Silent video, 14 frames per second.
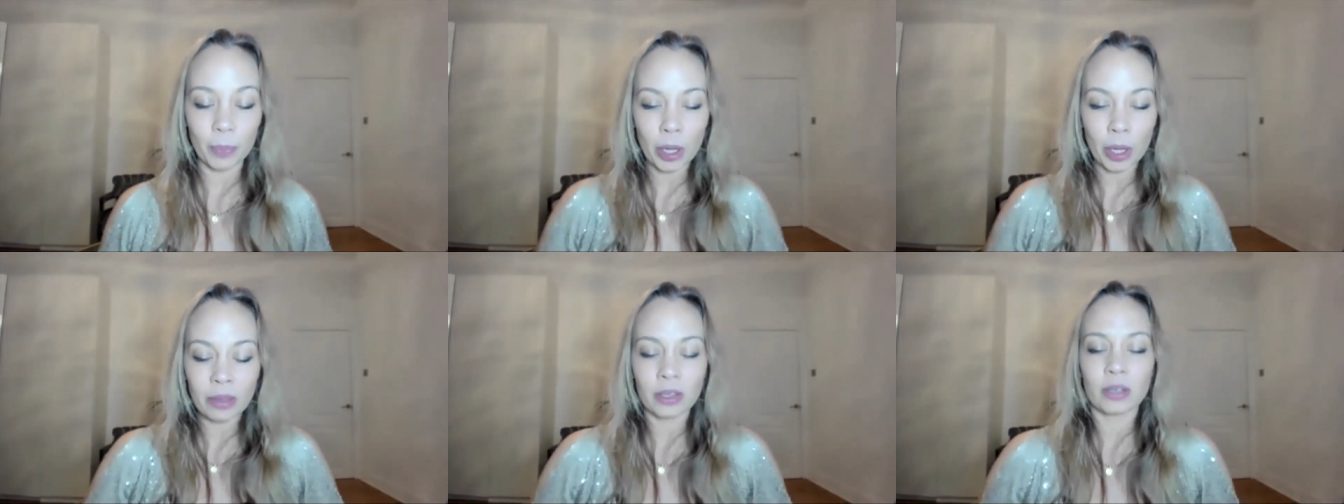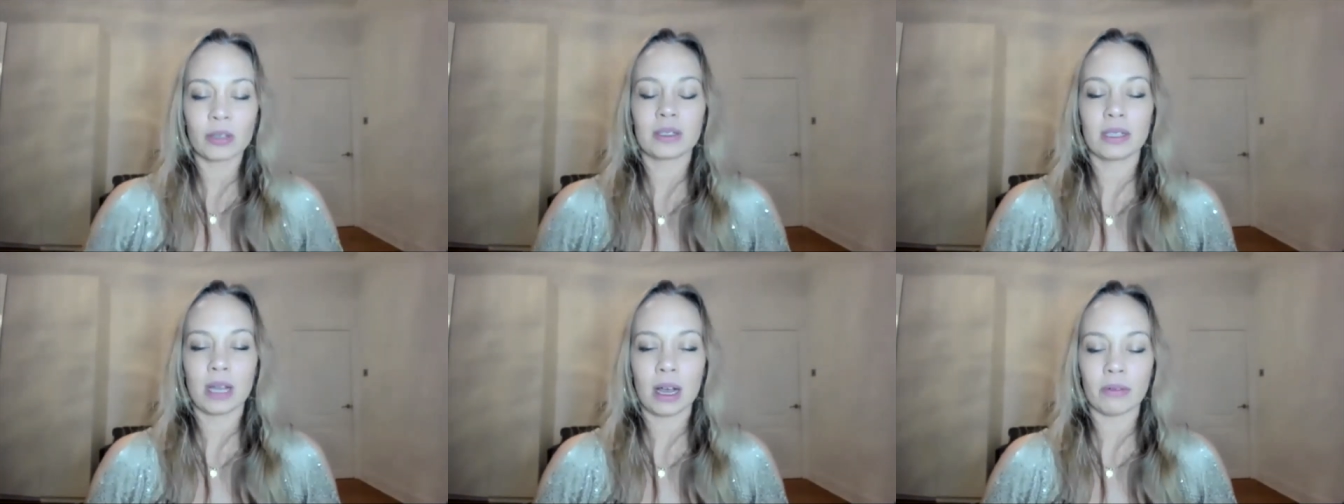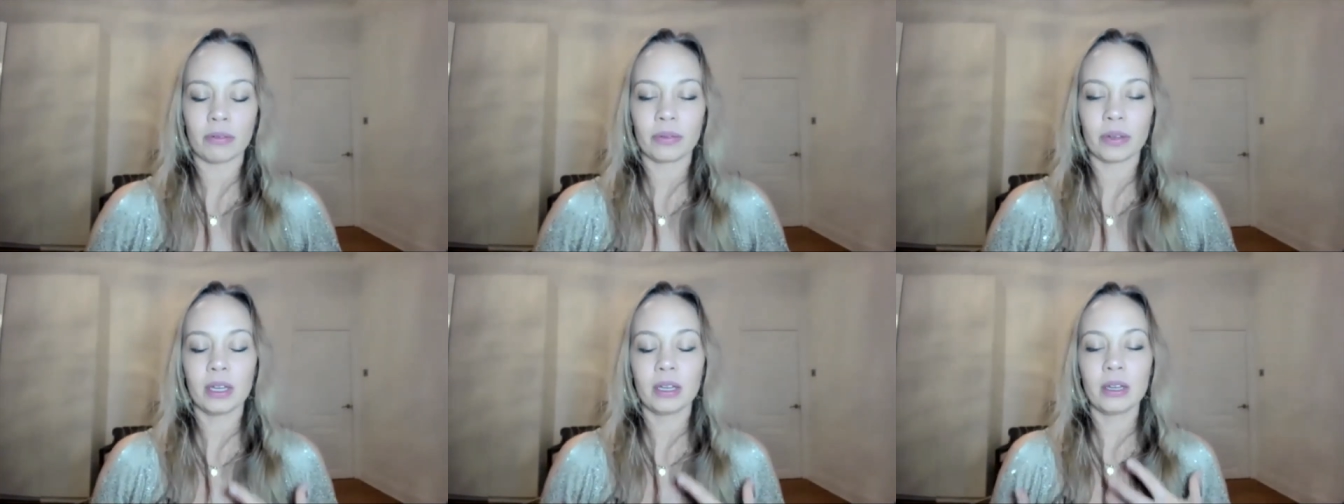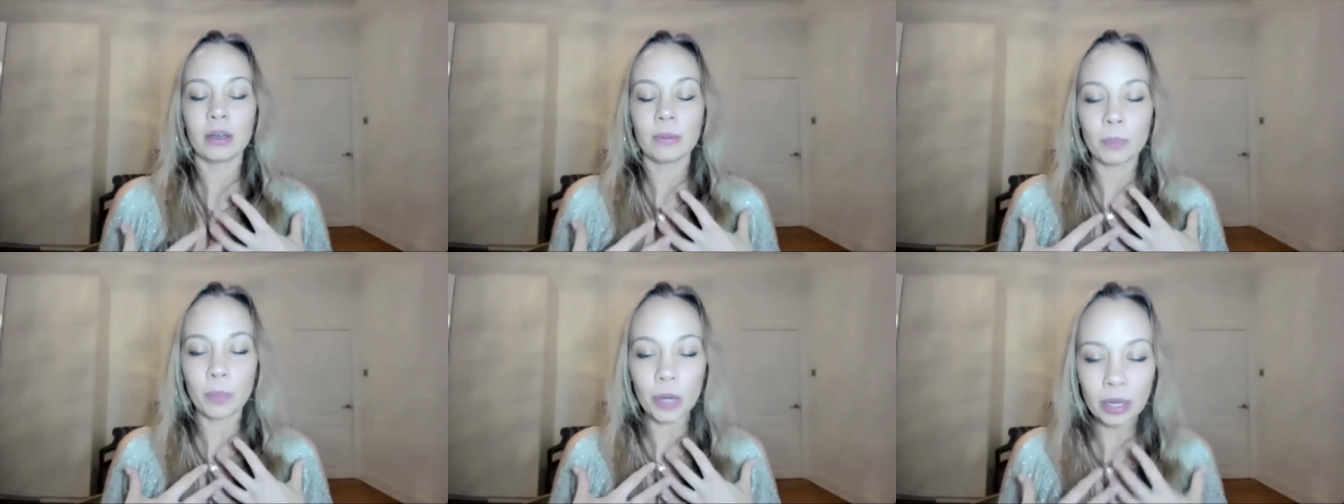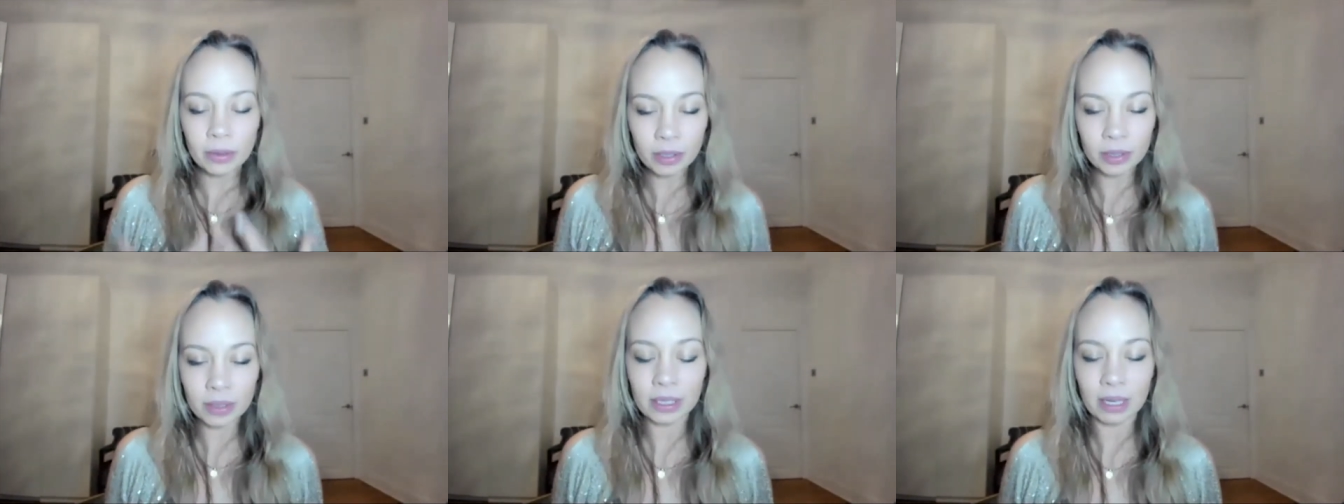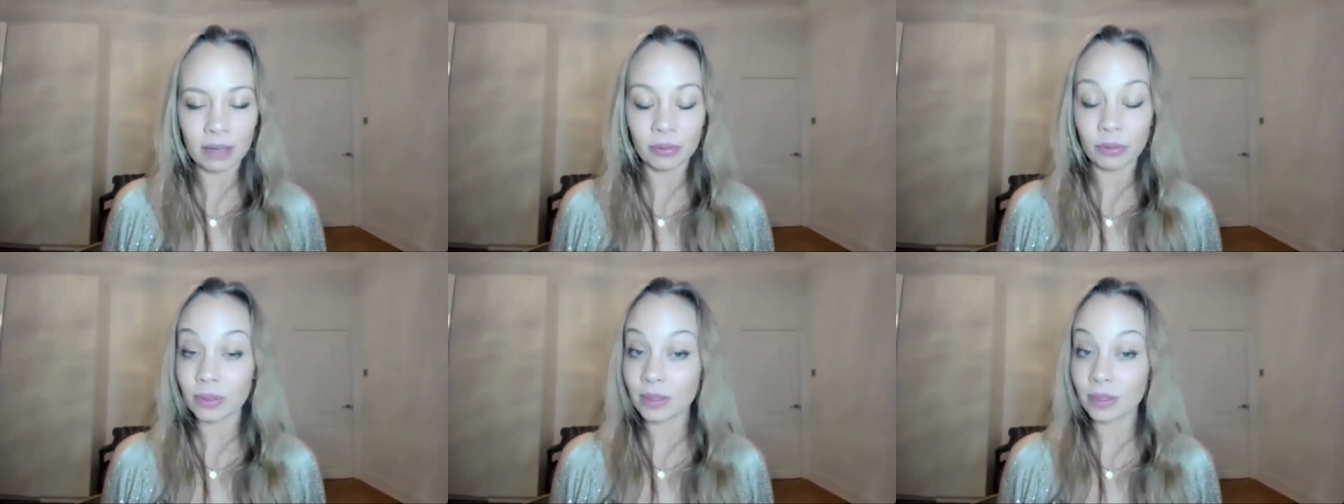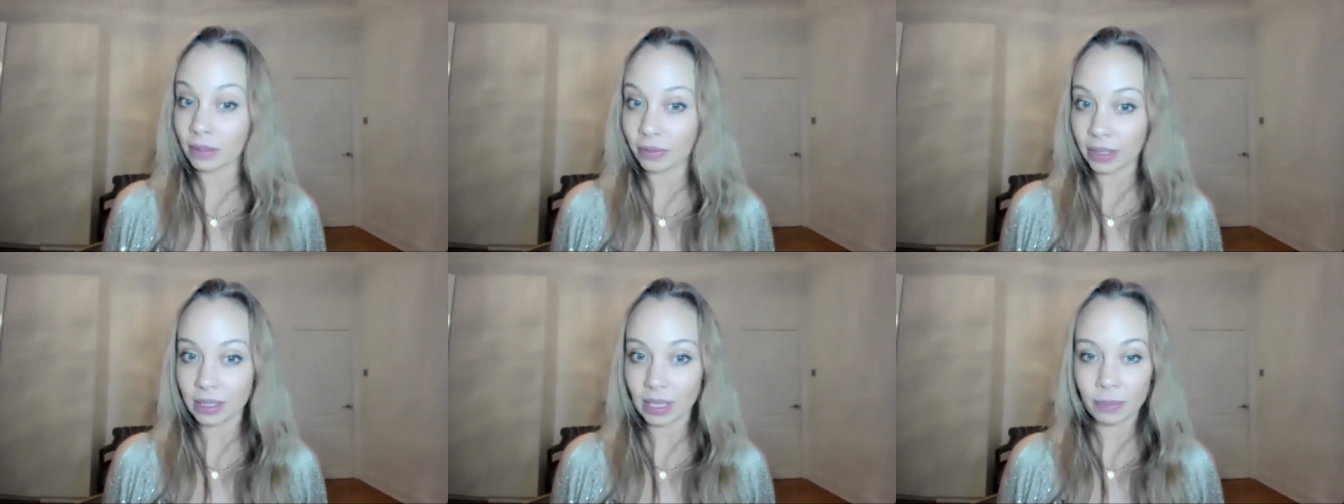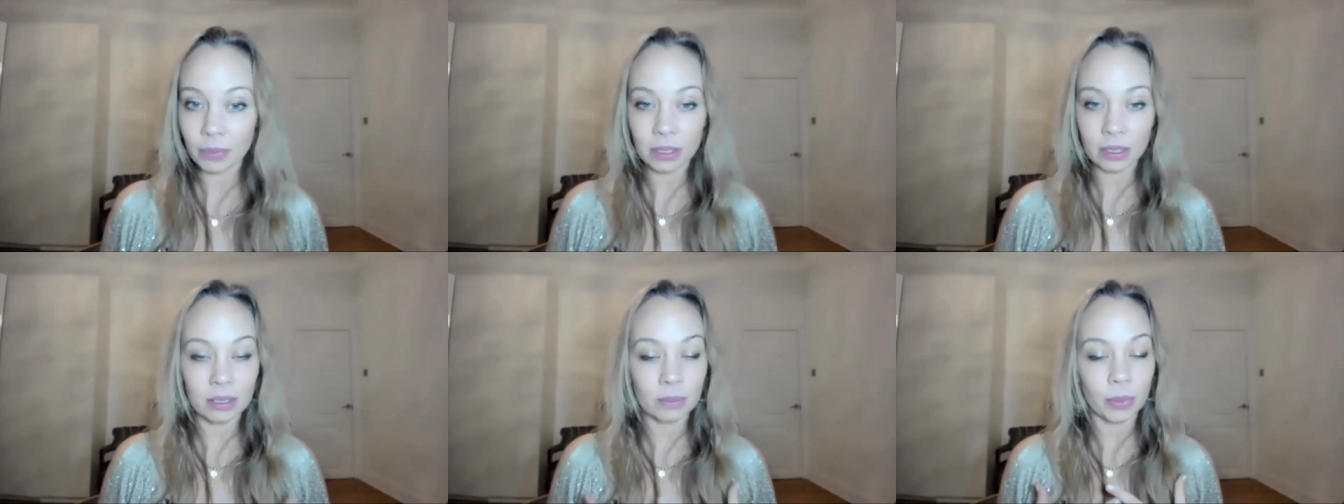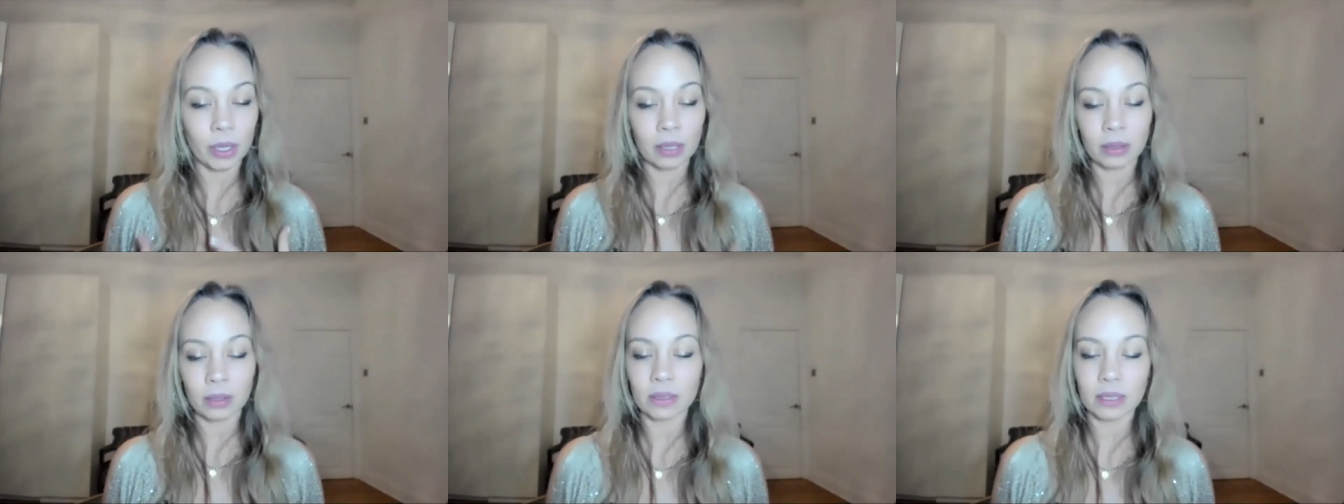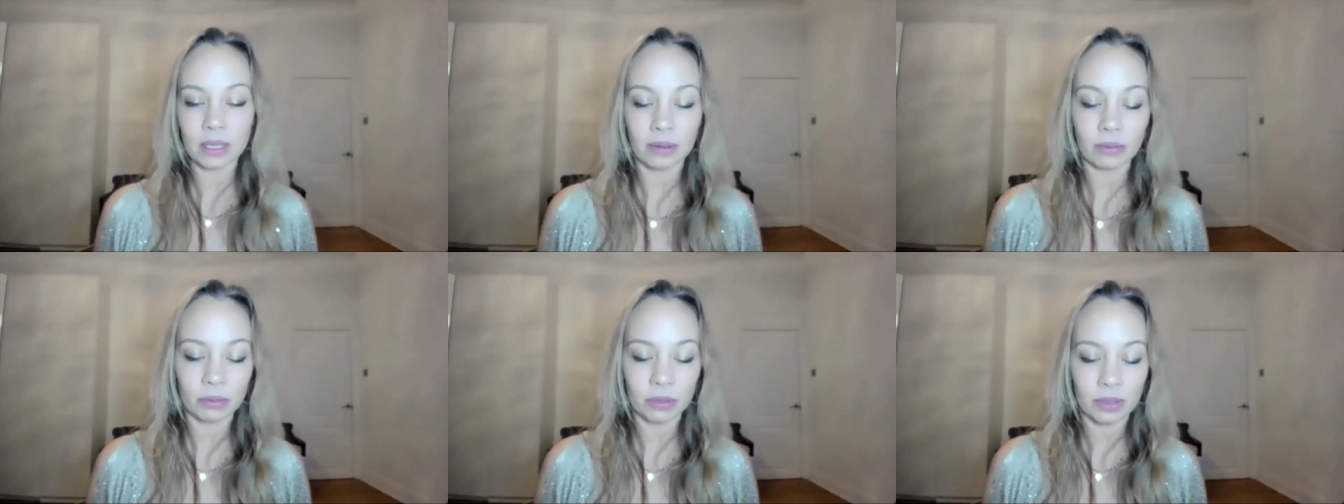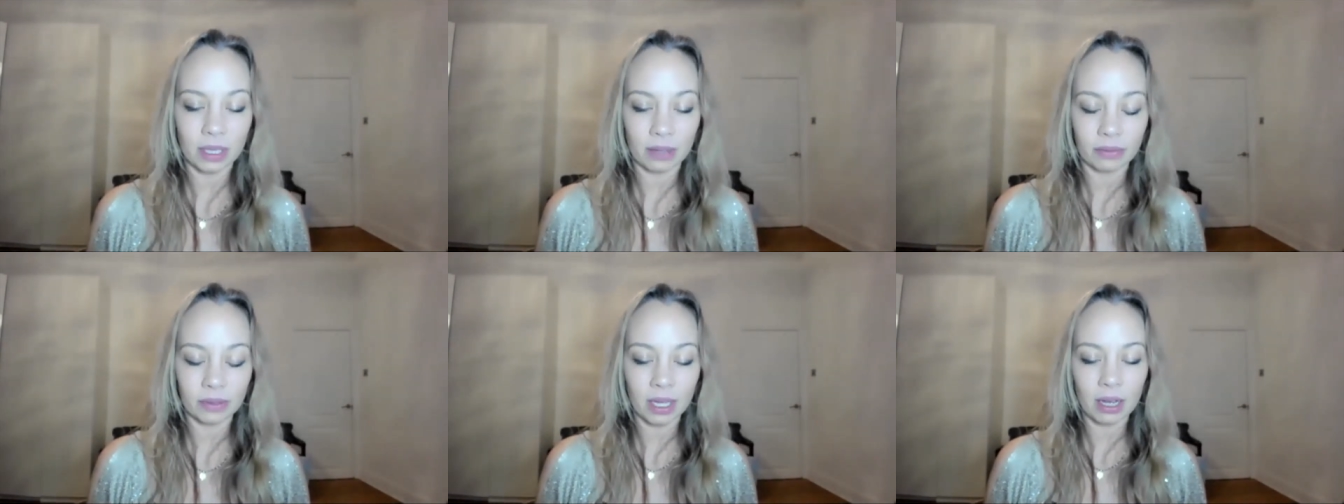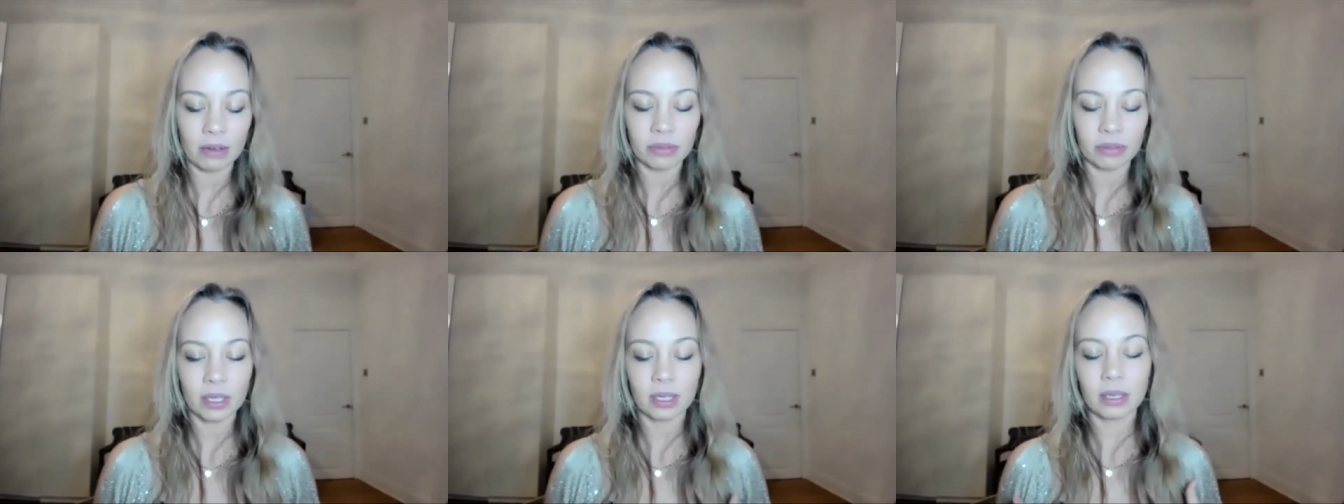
birth yourself through self-acceptance, birth yourself through self-love,